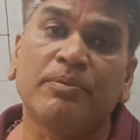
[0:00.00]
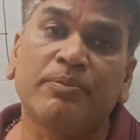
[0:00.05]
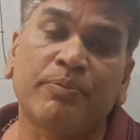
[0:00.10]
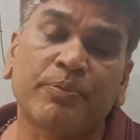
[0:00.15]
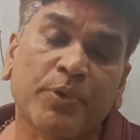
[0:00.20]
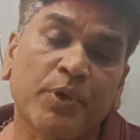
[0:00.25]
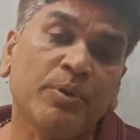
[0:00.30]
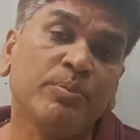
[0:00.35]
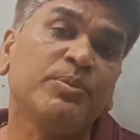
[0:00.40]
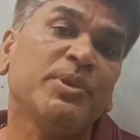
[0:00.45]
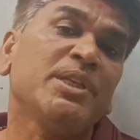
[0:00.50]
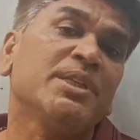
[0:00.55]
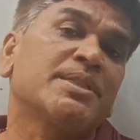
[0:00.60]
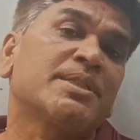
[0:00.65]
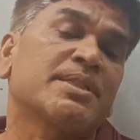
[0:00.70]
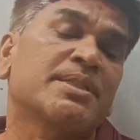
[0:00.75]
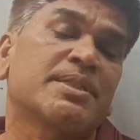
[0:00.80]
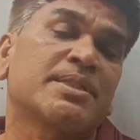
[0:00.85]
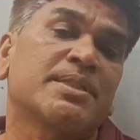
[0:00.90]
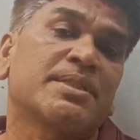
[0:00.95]
from
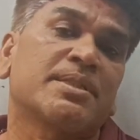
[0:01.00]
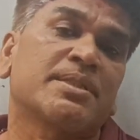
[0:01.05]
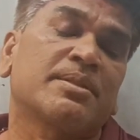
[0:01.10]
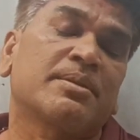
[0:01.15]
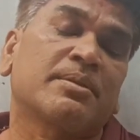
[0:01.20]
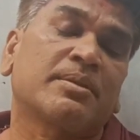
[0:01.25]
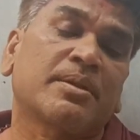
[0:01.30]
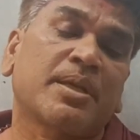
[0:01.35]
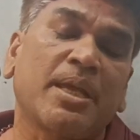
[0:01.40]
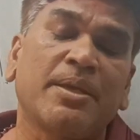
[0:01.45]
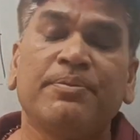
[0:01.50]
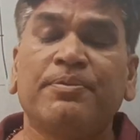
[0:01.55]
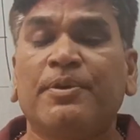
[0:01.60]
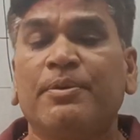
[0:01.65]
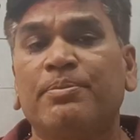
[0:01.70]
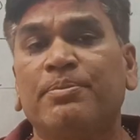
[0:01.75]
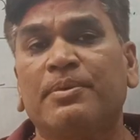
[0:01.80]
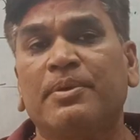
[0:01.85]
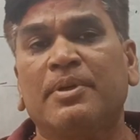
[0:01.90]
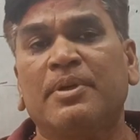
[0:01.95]
this type
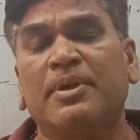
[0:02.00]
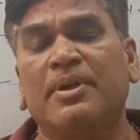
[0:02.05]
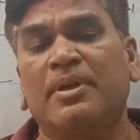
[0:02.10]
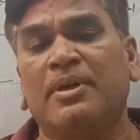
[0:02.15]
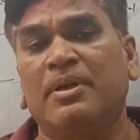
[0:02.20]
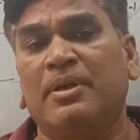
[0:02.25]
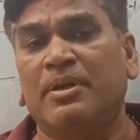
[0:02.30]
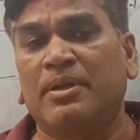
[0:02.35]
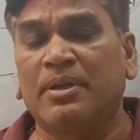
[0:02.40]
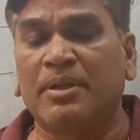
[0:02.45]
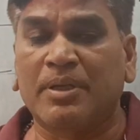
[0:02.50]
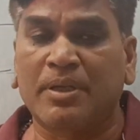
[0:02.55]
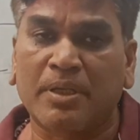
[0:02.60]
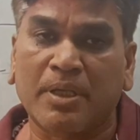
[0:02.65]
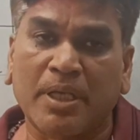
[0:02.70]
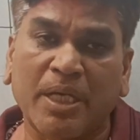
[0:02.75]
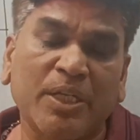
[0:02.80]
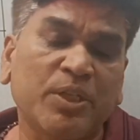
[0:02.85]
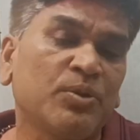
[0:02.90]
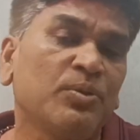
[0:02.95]
of
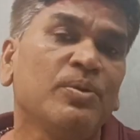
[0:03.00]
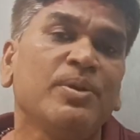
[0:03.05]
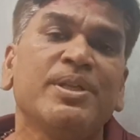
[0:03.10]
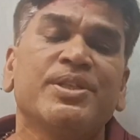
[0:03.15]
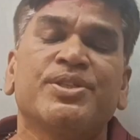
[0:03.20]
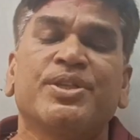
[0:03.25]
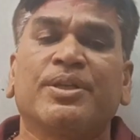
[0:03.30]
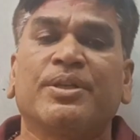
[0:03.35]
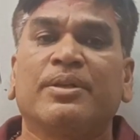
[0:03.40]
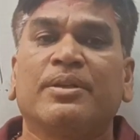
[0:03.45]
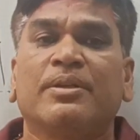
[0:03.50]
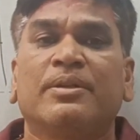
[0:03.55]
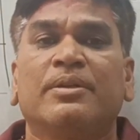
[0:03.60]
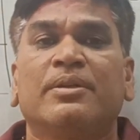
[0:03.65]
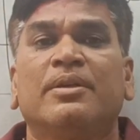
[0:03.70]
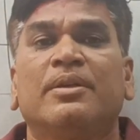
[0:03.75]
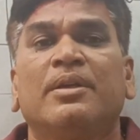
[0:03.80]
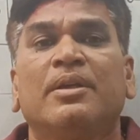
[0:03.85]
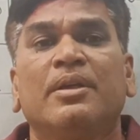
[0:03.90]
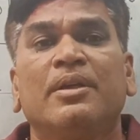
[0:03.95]
calculation,
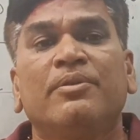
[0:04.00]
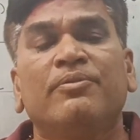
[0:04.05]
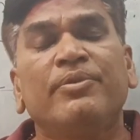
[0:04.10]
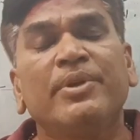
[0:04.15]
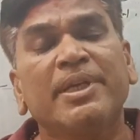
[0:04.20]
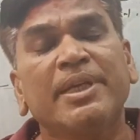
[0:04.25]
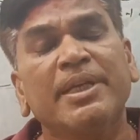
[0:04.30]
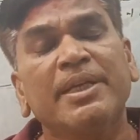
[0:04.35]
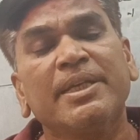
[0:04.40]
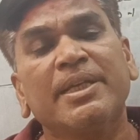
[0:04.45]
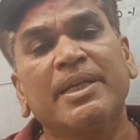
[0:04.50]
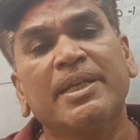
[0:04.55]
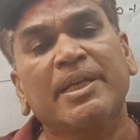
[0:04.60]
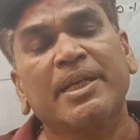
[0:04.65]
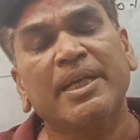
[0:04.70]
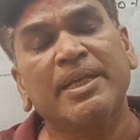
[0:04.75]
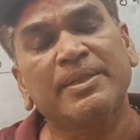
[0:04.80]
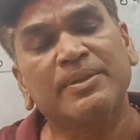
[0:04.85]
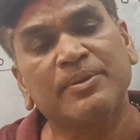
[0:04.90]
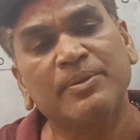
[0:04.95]
we can
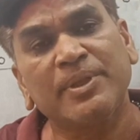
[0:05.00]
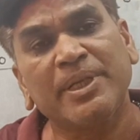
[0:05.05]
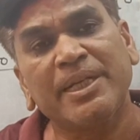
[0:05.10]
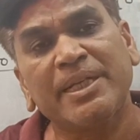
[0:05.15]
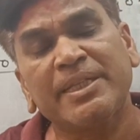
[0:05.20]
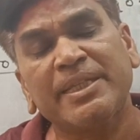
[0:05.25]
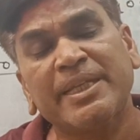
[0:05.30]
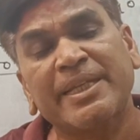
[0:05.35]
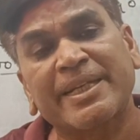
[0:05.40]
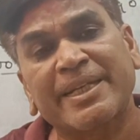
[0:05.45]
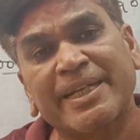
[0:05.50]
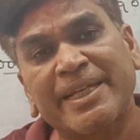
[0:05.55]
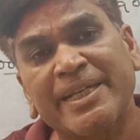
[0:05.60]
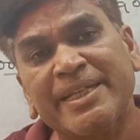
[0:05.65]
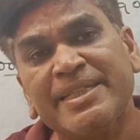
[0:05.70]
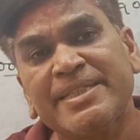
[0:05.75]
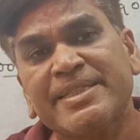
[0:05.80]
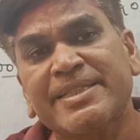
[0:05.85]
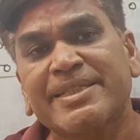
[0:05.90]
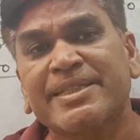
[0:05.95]
calculate the
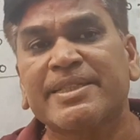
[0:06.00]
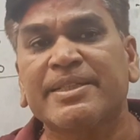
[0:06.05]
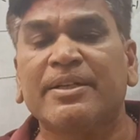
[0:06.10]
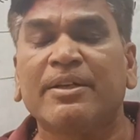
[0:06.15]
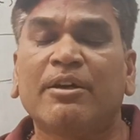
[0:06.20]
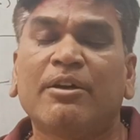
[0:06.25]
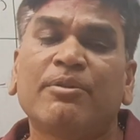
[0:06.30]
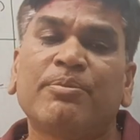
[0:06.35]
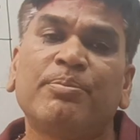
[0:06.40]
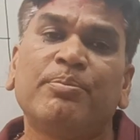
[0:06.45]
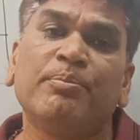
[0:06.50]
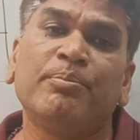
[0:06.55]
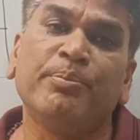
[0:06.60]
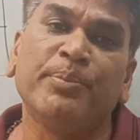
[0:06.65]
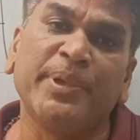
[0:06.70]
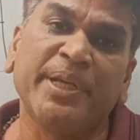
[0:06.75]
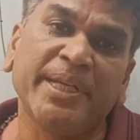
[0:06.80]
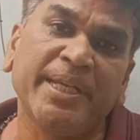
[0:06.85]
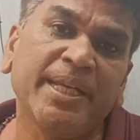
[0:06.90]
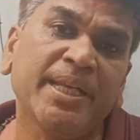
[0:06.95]
range of
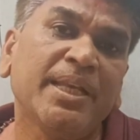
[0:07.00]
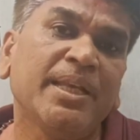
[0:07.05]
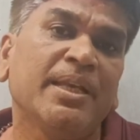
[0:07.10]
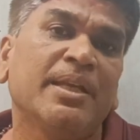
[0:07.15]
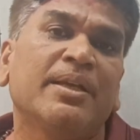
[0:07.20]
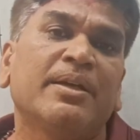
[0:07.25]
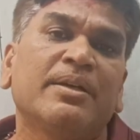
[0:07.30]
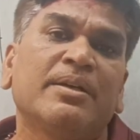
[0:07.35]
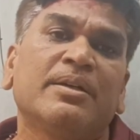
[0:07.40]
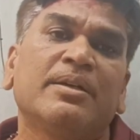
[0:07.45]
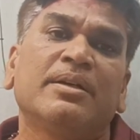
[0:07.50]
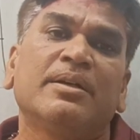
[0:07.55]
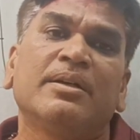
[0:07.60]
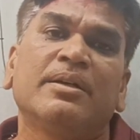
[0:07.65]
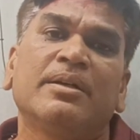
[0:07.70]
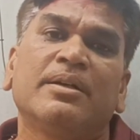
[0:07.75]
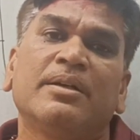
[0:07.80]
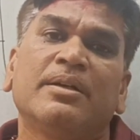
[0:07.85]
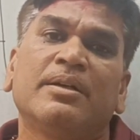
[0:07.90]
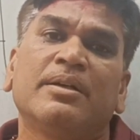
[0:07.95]
middle
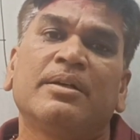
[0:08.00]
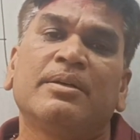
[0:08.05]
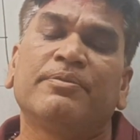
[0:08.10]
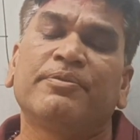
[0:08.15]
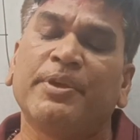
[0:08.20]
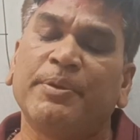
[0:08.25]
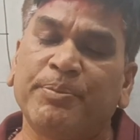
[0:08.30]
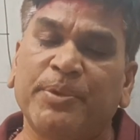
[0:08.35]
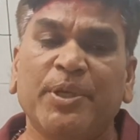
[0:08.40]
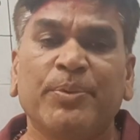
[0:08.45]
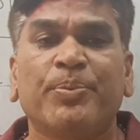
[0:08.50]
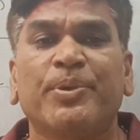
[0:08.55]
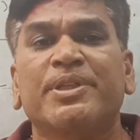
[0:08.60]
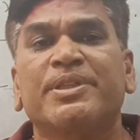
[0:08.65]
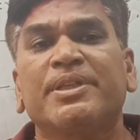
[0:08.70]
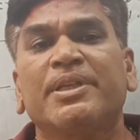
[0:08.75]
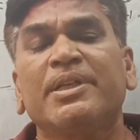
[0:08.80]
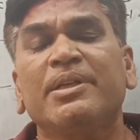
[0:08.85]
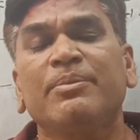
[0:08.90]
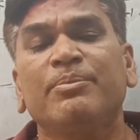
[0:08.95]

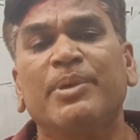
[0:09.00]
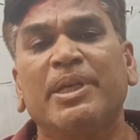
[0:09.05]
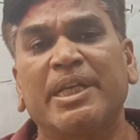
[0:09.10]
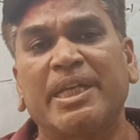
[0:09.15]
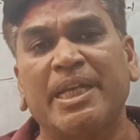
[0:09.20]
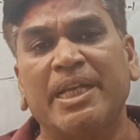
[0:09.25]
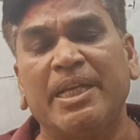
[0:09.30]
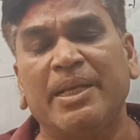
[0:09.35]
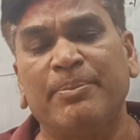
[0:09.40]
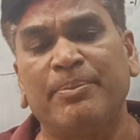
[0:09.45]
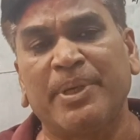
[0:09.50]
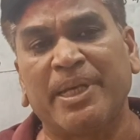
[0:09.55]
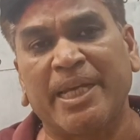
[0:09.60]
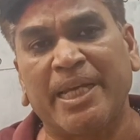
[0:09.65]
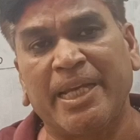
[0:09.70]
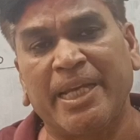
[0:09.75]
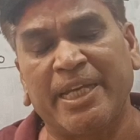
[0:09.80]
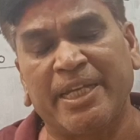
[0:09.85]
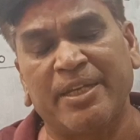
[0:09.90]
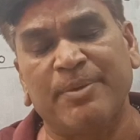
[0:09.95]
50%, middle
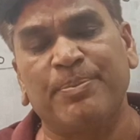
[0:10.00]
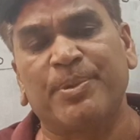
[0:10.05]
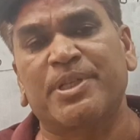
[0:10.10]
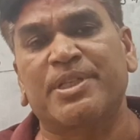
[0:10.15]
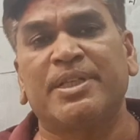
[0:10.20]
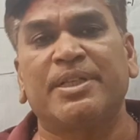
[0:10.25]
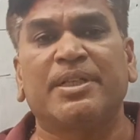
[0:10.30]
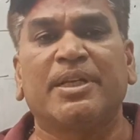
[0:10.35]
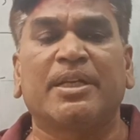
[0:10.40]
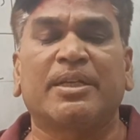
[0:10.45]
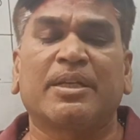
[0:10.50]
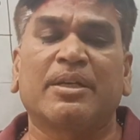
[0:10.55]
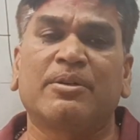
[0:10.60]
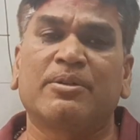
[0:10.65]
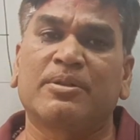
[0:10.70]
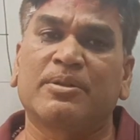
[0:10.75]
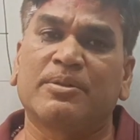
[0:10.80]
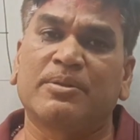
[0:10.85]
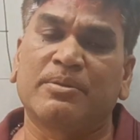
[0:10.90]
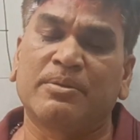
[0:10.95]
80%
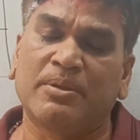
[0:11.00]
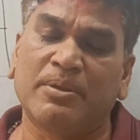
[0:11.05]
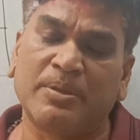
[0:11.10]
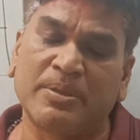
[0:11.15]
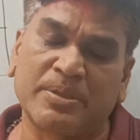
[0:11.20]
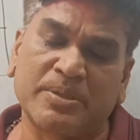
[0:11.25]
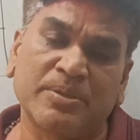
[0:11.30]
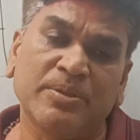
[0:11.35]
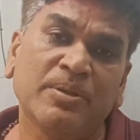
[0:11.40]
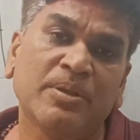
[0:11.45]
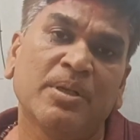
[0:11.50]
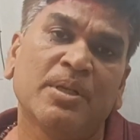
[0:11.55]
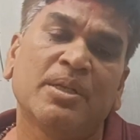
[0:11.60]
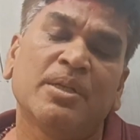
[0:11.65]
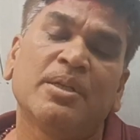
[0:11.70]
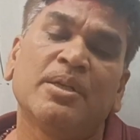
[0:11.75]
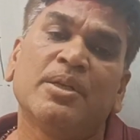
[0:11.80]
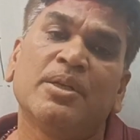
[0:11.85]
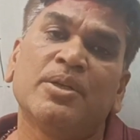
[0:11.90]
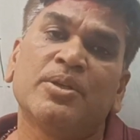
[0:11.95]
data also.
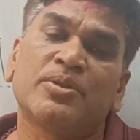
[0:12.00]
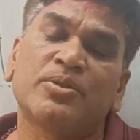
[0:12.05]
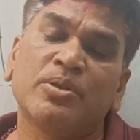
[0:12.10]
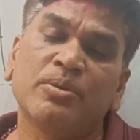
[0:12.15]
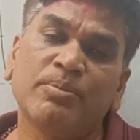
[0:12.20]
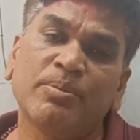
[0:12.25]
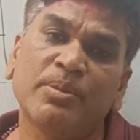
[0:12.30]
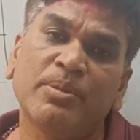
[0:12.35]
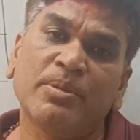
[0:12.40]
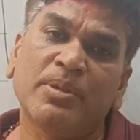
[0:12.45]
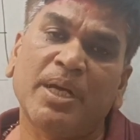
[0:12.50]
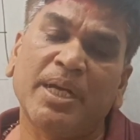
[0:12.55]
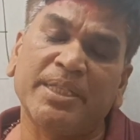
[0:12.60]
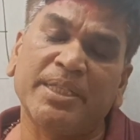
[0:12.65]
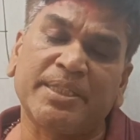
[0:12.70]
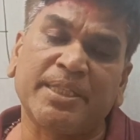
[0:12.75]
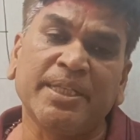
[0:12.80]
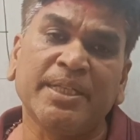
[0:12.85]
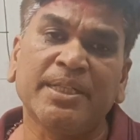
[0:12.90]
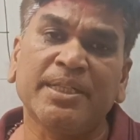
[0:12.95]
So I
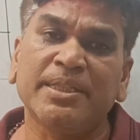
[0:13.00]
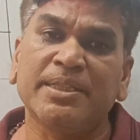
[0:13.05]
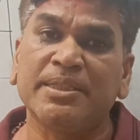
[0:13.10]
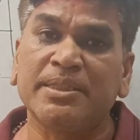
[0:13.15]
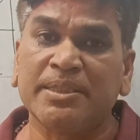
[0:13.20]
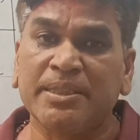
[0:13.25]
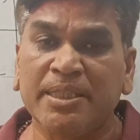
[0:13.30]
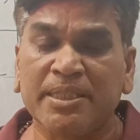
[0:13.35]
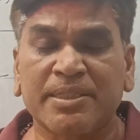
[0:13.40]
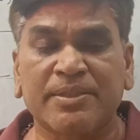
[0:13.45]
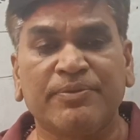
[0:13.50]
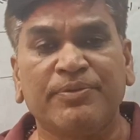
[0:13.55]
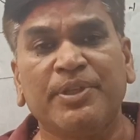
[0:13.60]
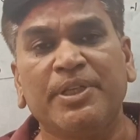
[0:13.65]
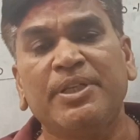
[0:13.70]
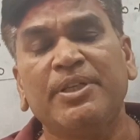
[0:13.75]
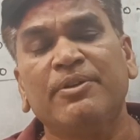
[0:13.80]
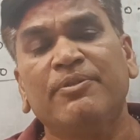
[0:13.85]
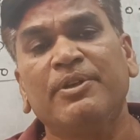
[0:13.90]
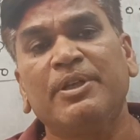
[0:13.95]
think this
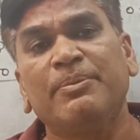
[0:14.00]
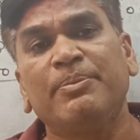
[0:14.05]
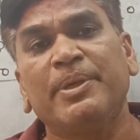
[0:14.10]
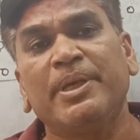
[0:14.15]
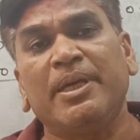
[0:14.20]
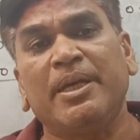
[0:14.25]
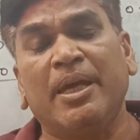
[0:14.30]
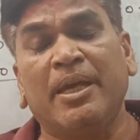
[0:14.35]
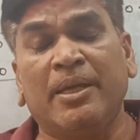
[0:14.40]
video will be